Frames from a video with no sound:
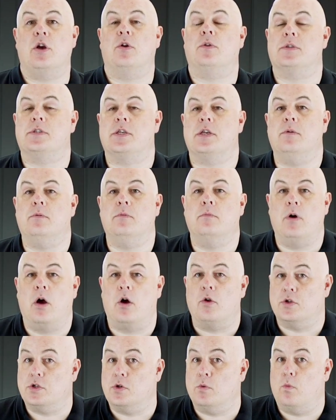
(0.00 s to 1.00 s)
onto,
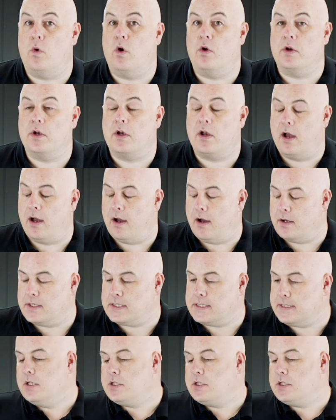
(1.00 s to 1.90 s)
onto one card.